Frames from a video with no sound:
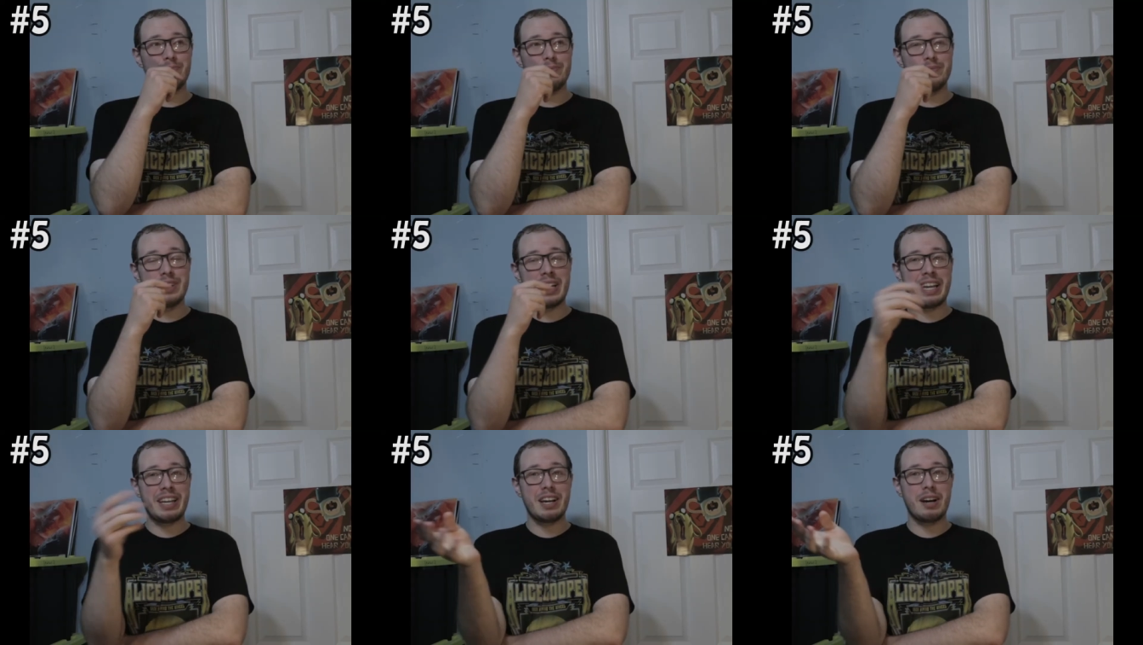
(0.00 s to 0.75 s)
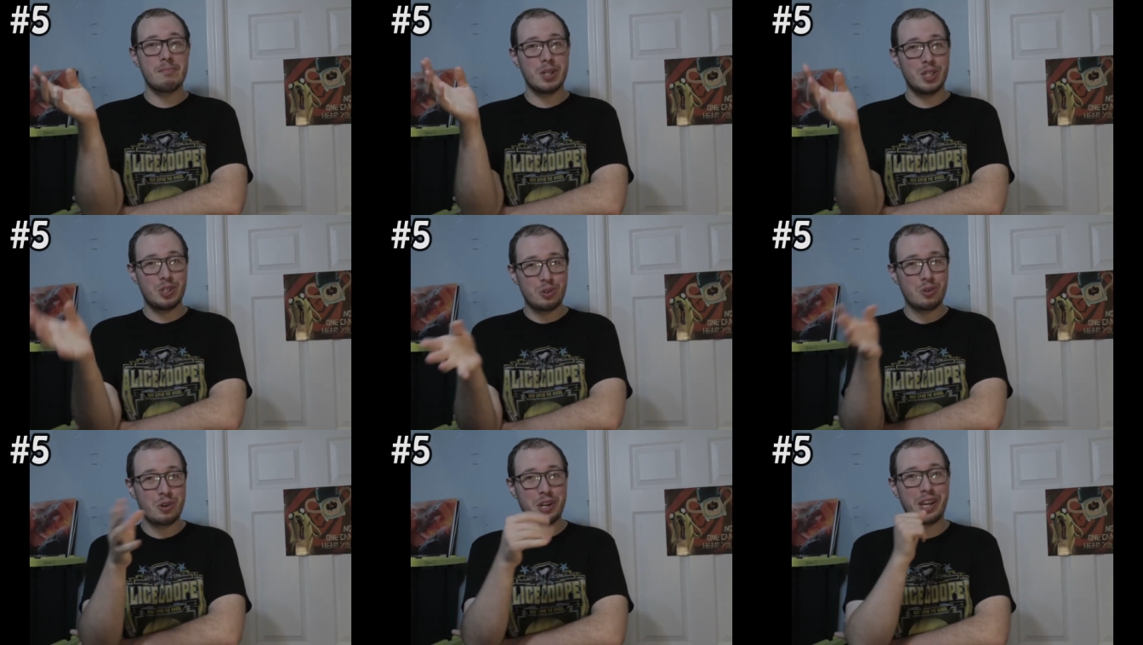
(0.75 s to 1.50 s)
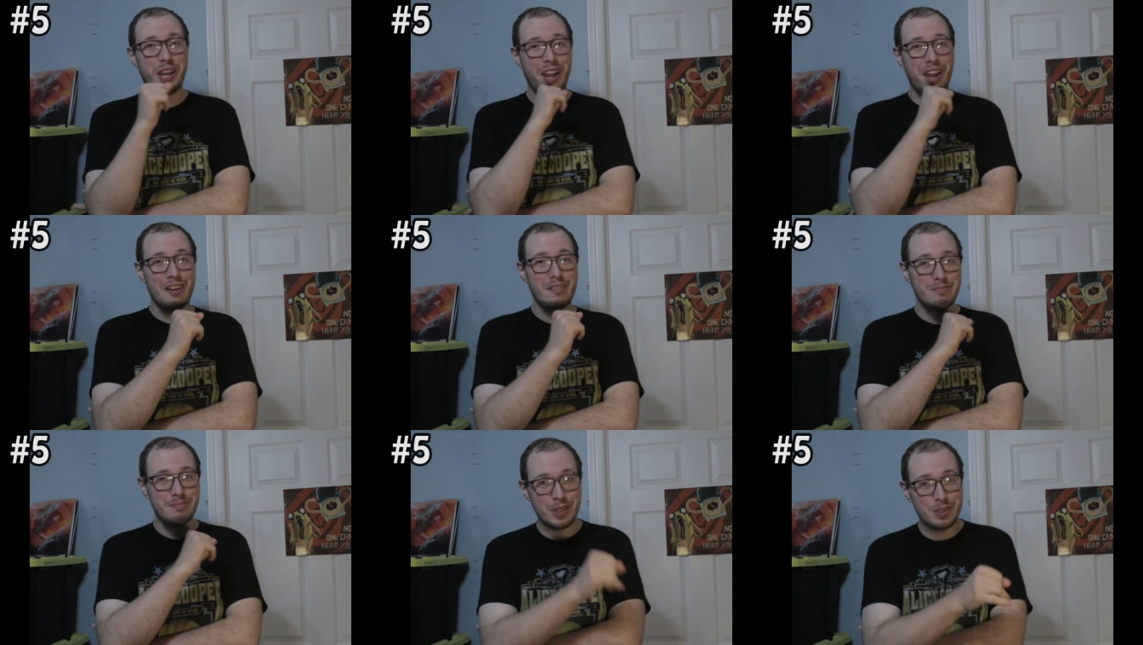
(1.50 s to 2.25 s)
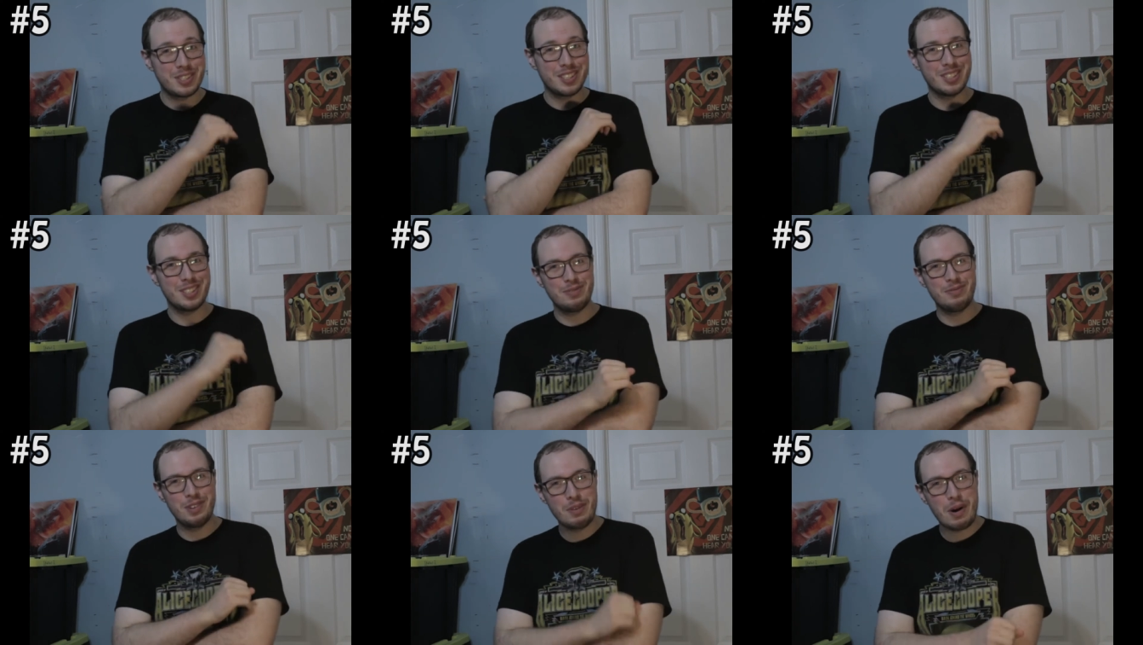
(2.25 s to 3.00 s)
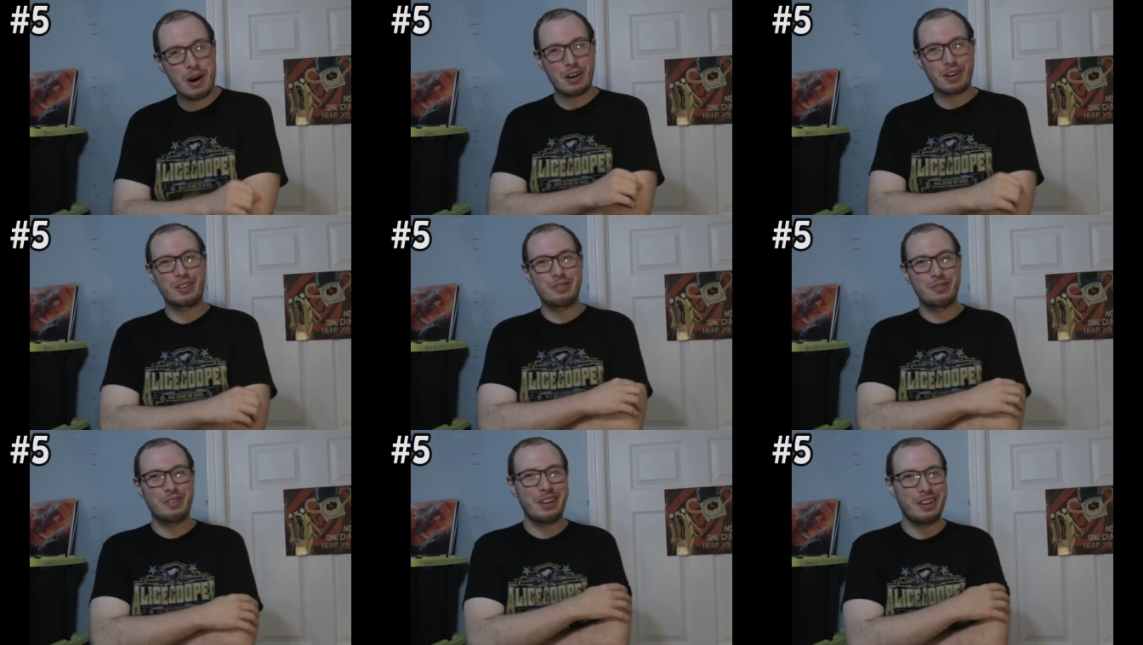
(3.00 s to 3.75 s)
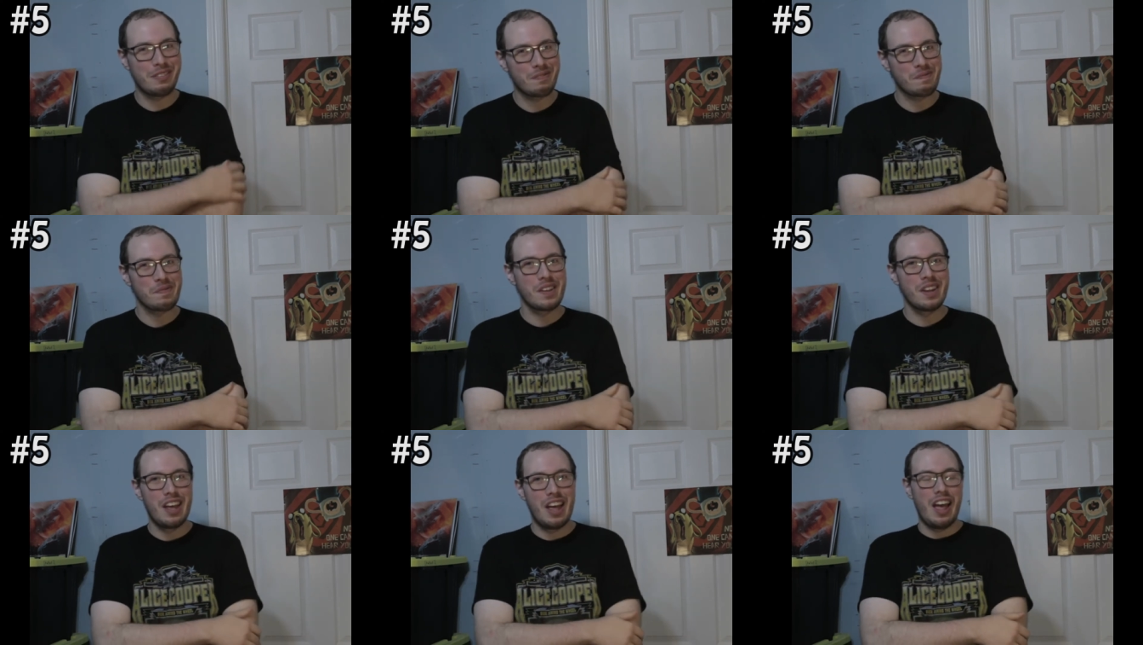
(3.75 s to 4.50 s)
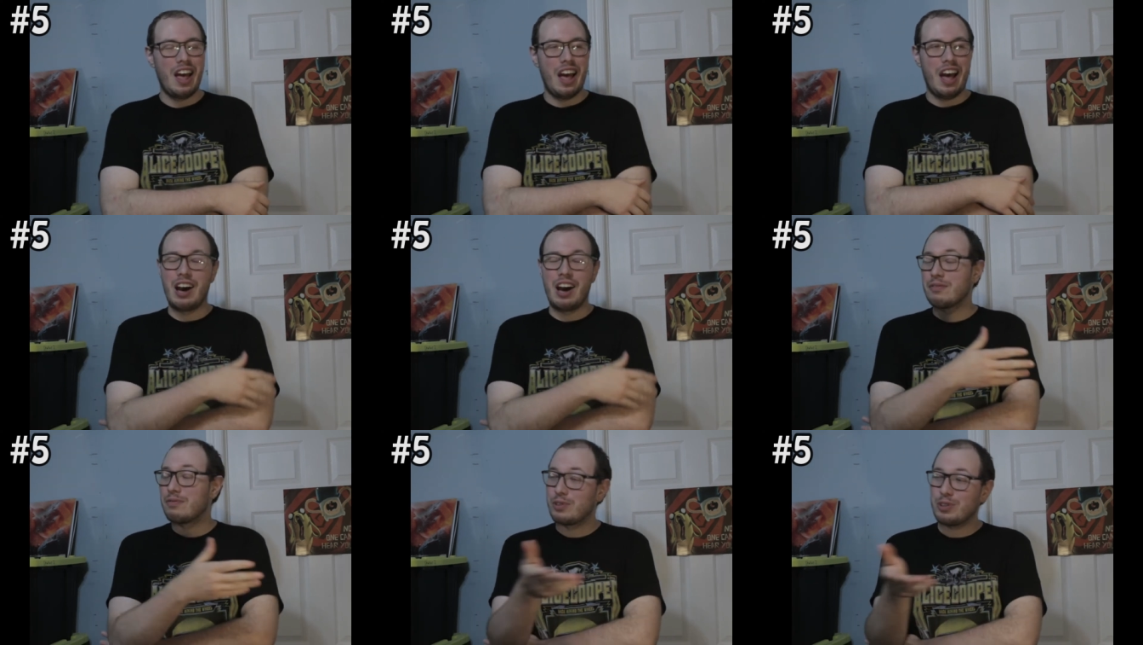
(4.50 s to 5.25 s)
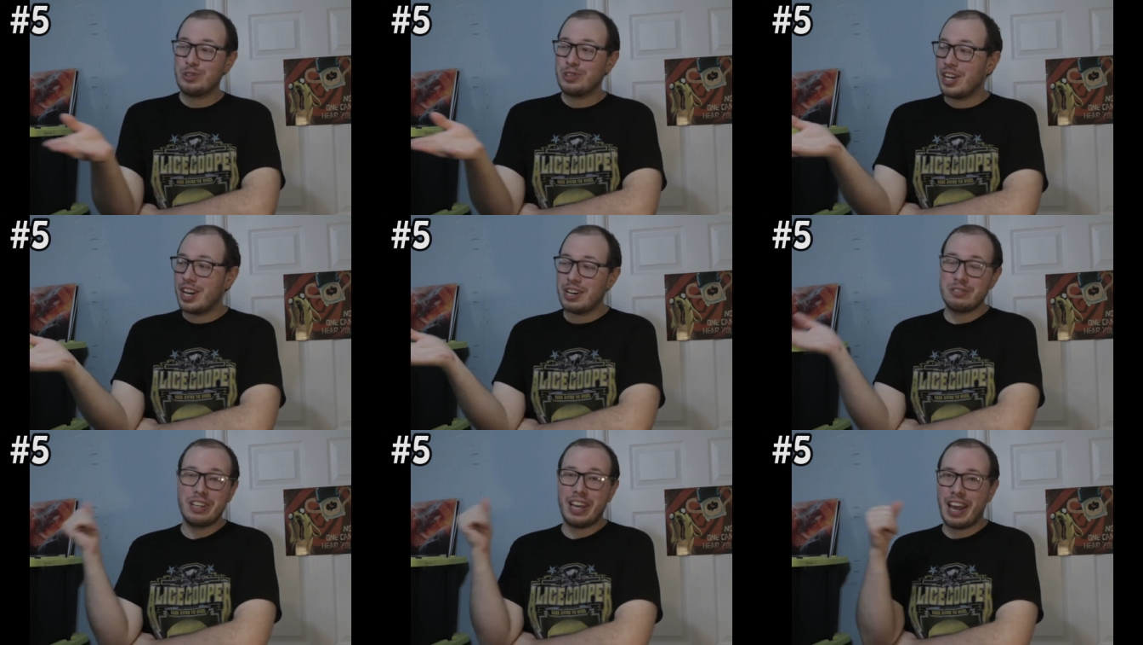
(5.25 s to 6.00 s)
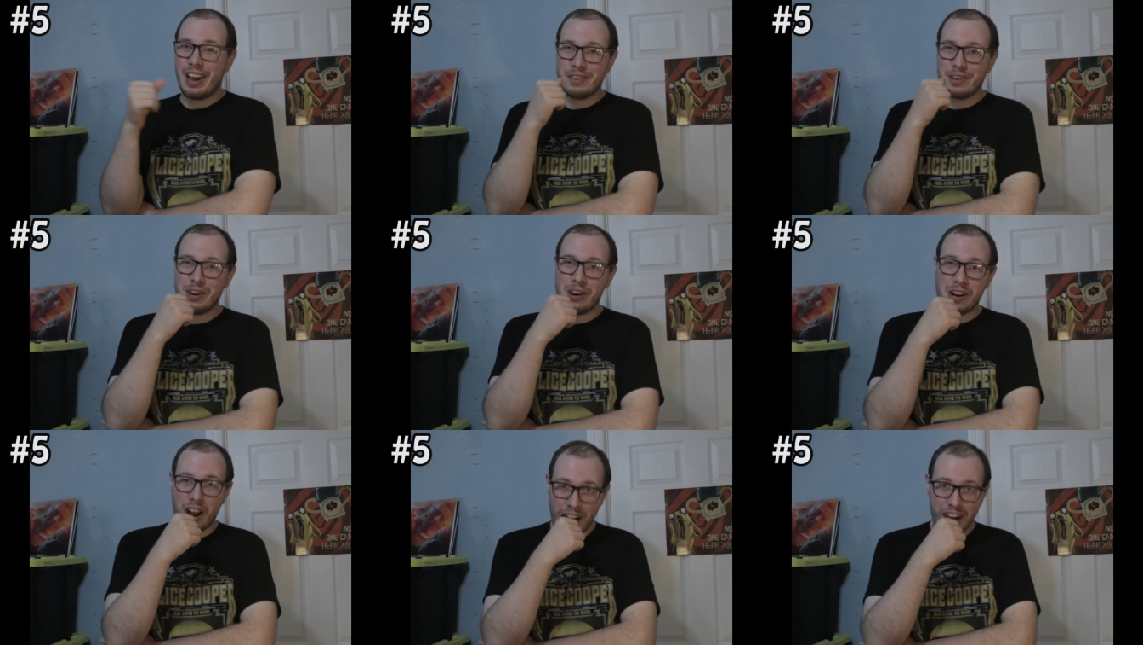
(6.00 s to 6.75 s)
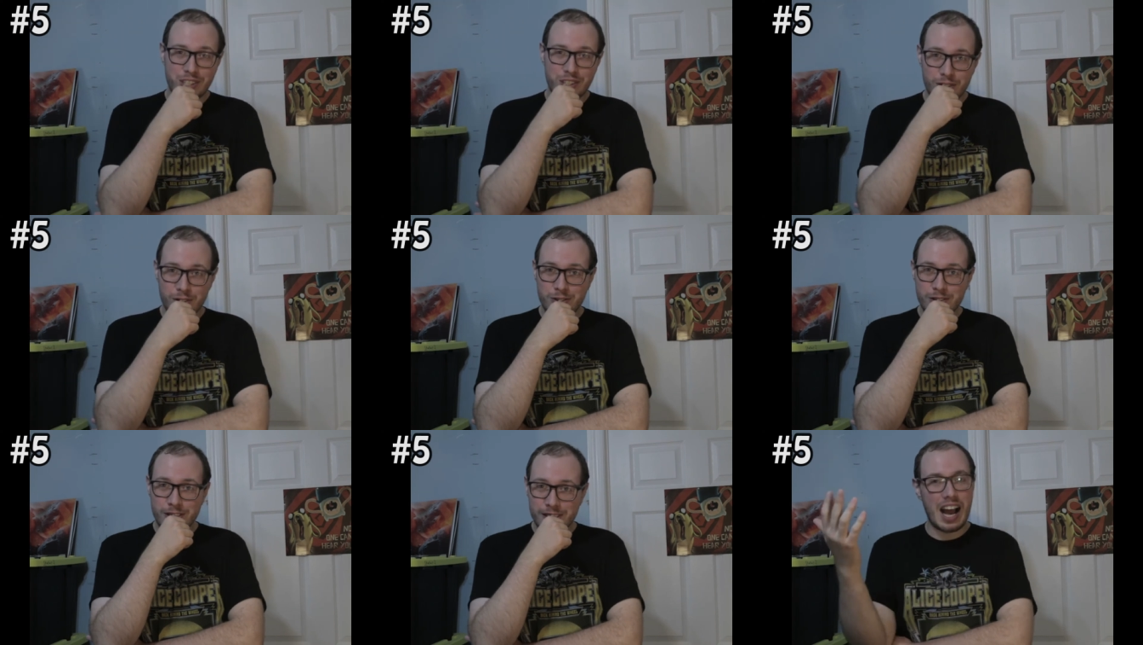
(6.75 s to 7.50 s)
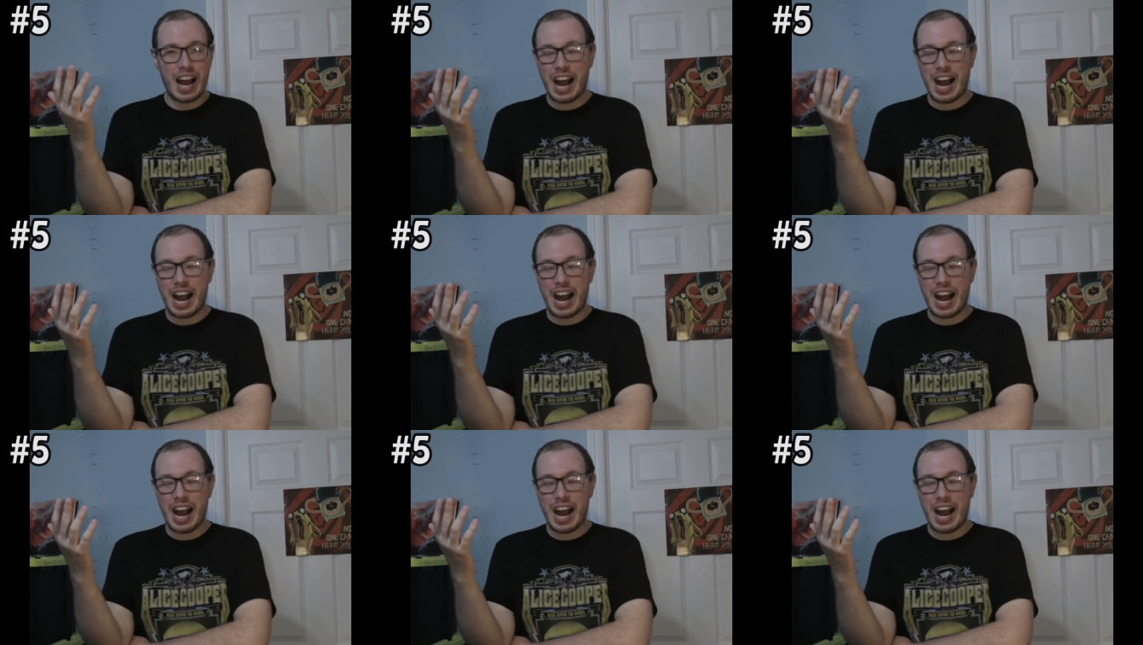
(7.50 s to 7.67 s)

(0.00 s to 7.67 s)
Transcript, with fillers: like a majority of Muse's filmography Unfortunately, I only have it on iTunes.